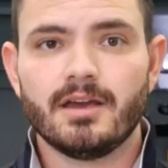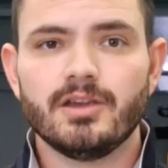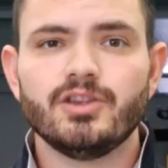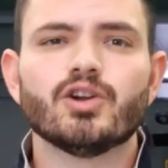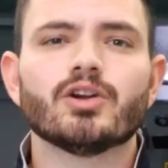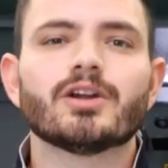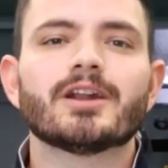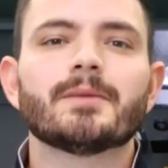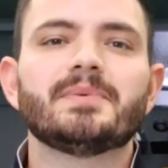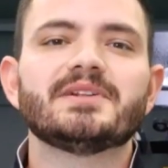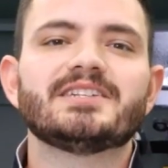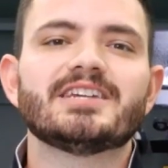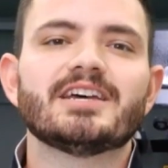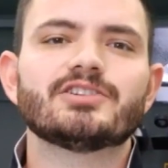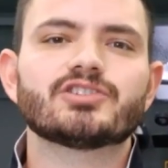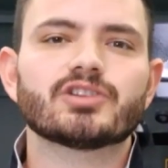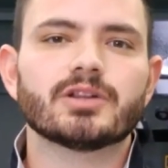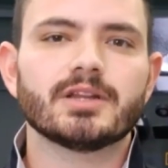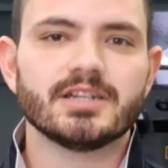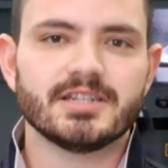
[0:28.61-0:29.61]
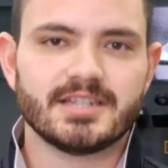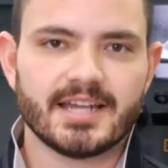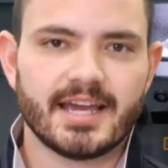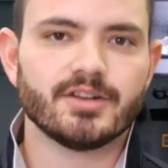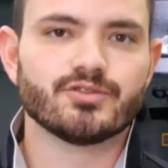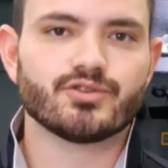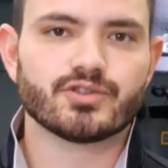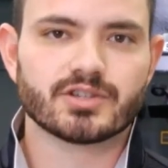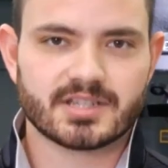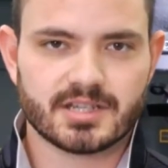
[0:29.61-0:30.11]
you're in a potentially
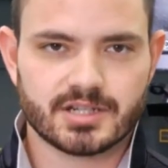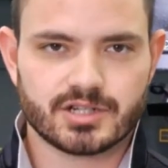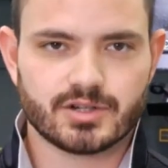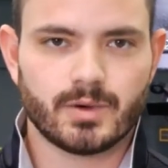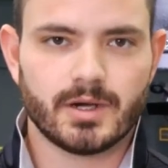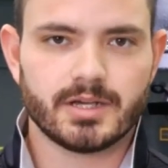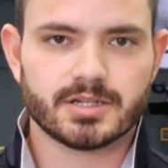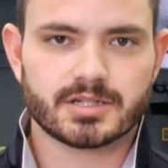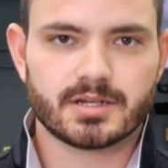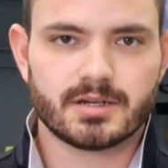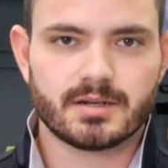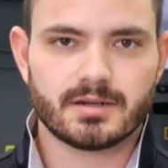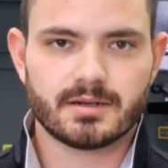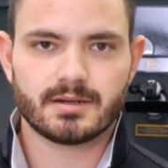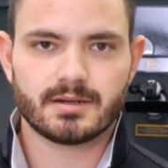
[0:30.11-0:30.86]
dangerous situation.